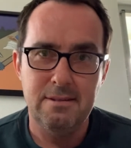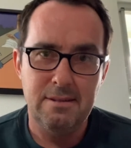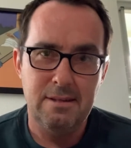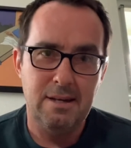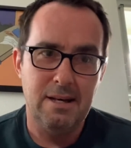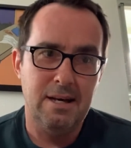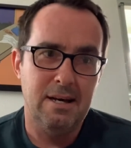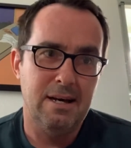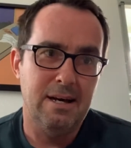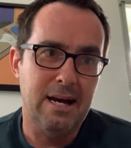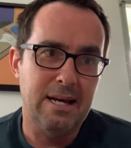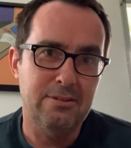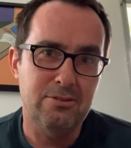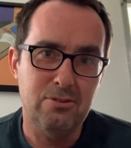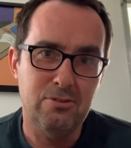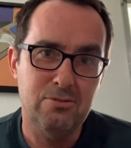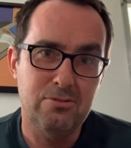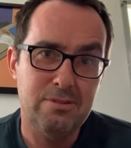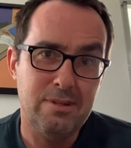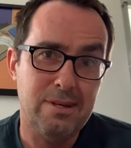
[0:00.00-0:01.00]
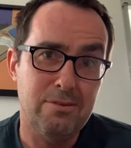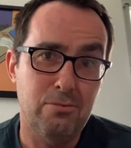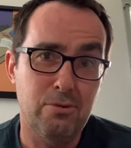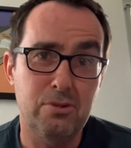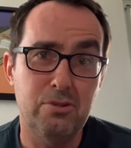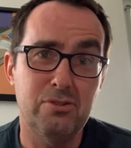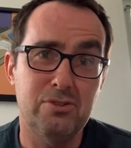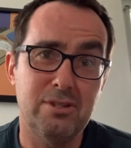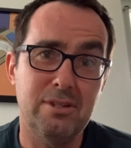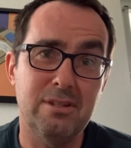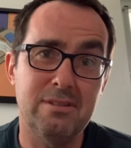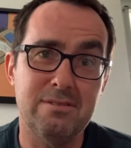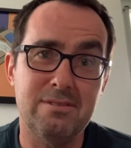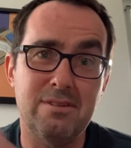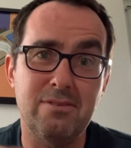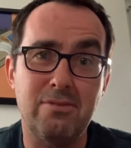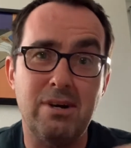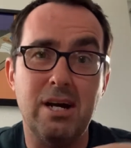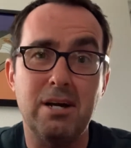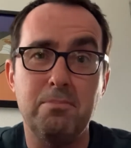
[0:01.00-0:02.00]
iTunes said, well, you should listen
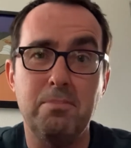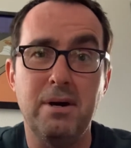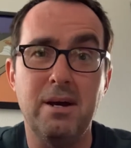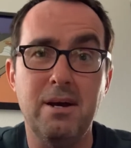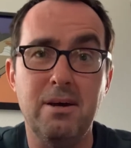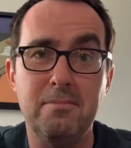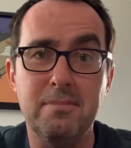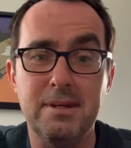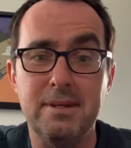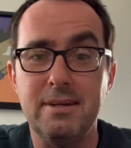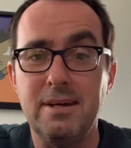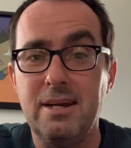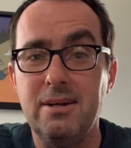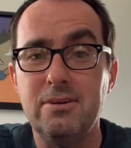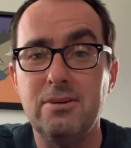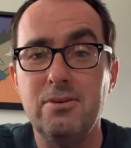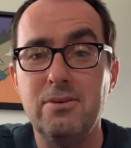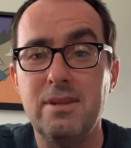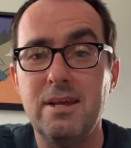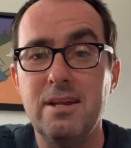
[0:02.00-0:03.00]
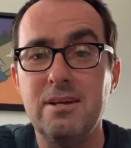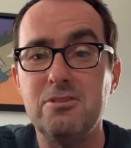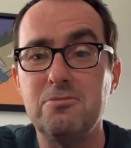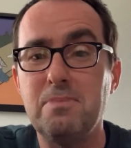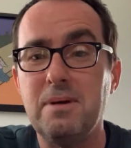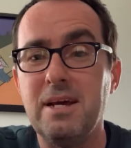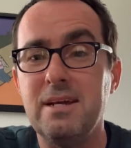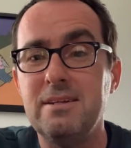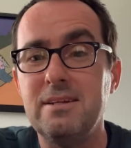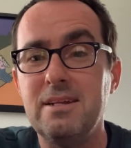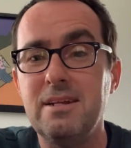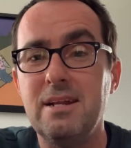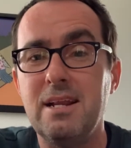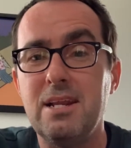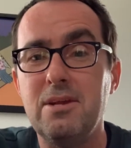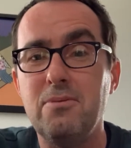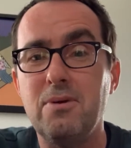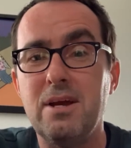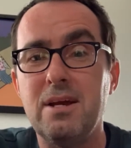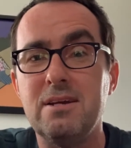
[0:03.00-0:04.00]
to Rockpile. I'm like, I don't know who that is, but I did it
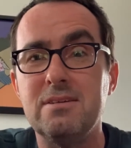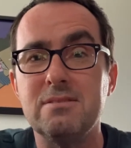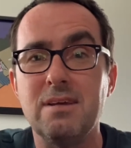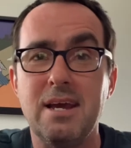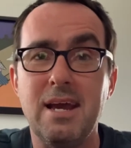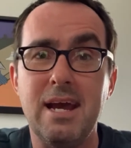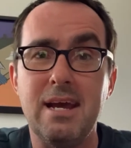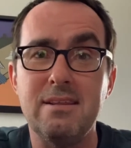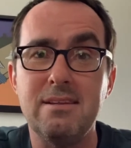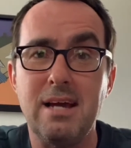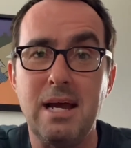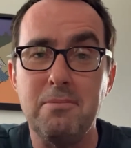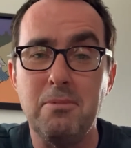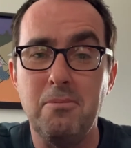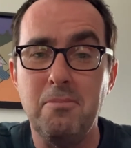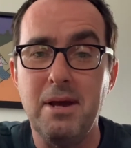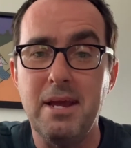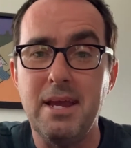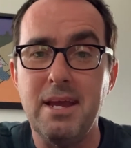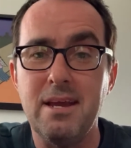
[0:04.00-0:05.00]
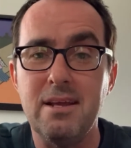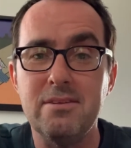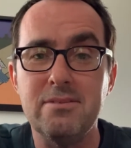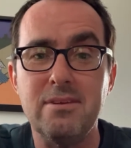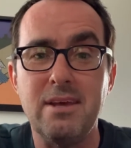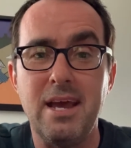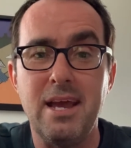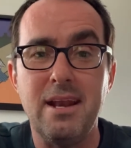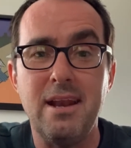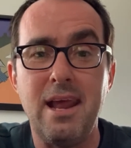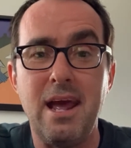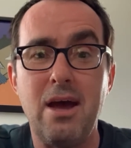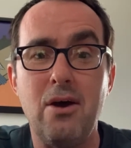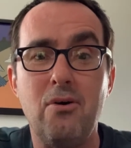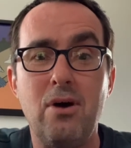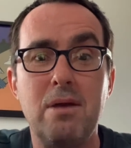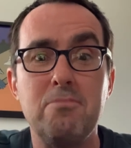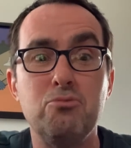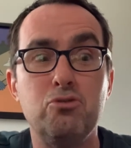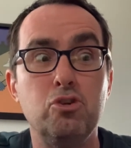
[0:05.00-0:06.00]
anyway because I had time on my hands. And now
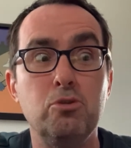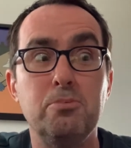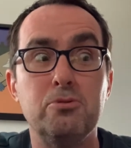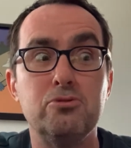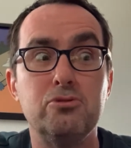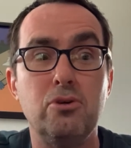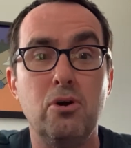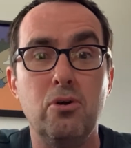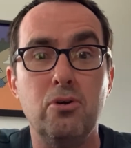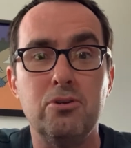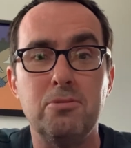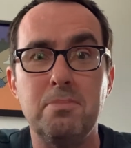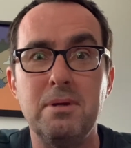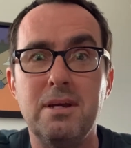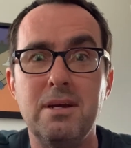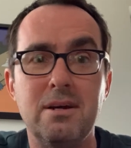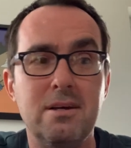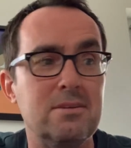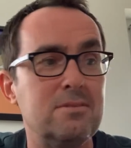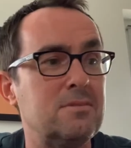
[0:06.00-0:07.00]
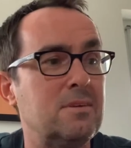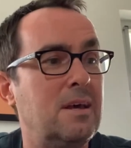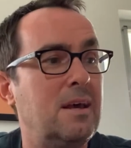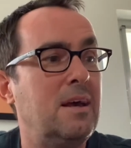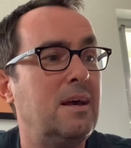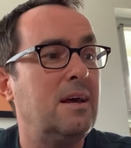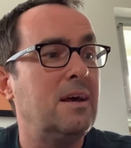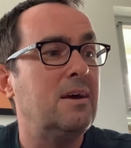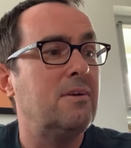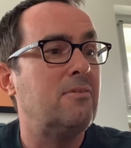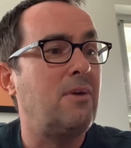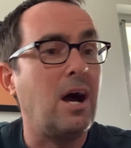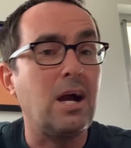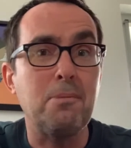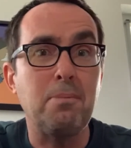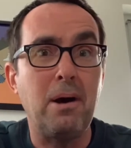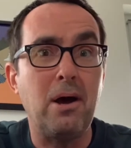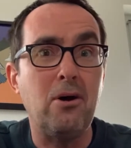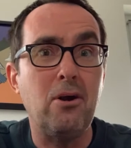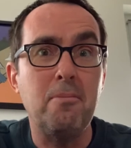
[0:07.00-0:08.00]
I'm super stoked because
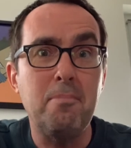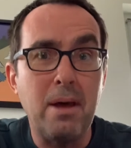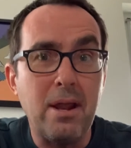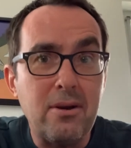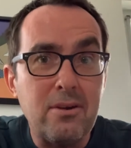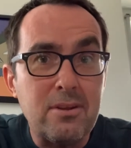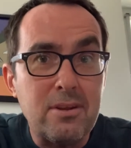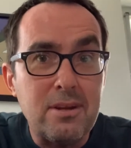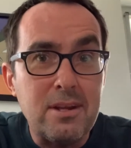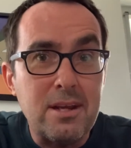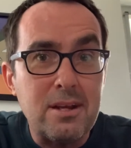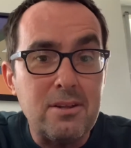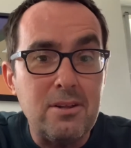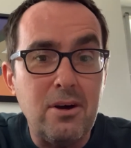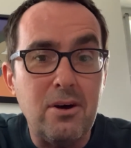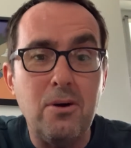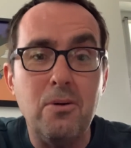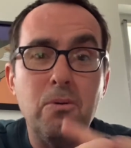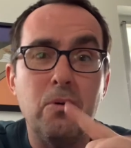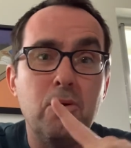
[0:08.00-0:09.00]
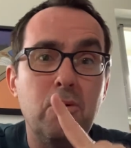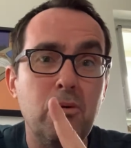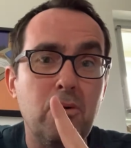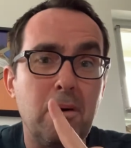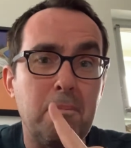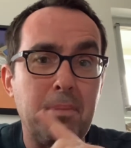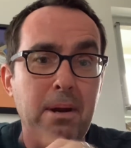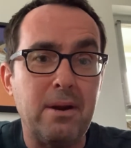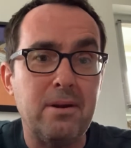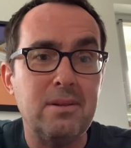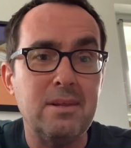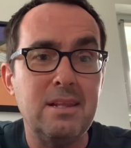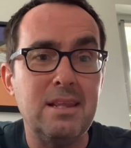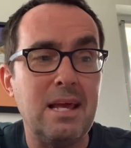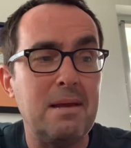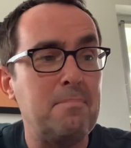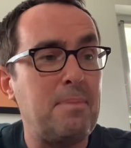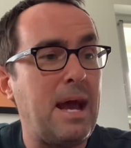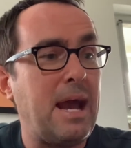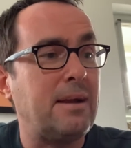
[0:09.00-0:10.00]
Rockpile are better than Nick Lowe, who apparently
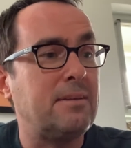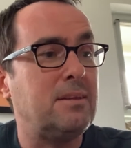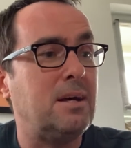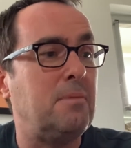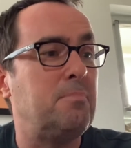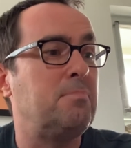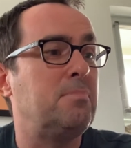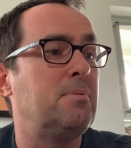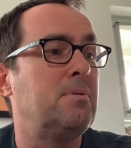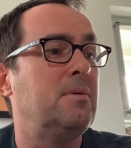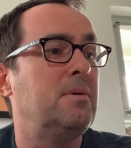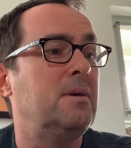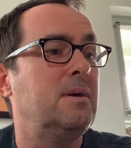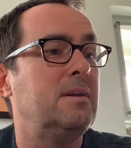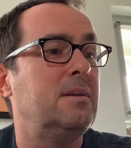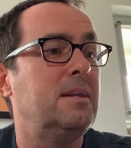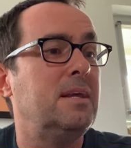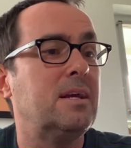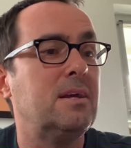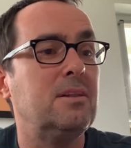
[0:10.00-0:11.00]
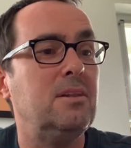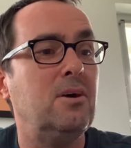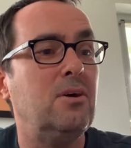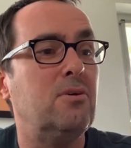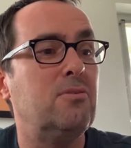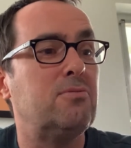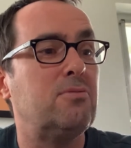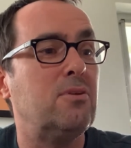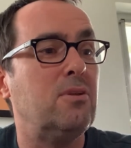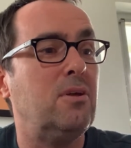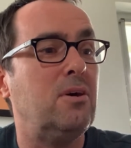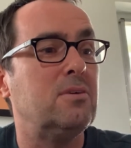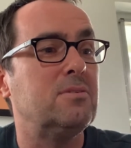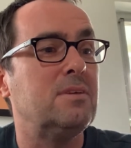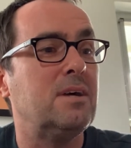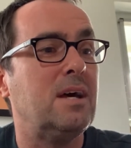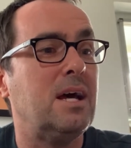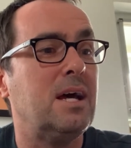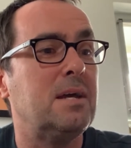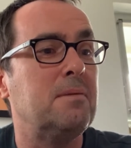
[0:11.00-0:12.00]
they backed up Nick Lowe for a long
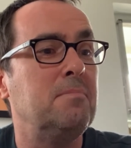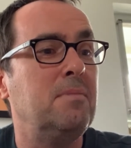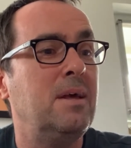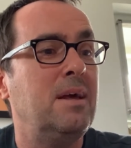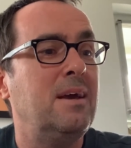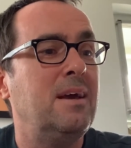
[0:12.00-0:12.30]
time.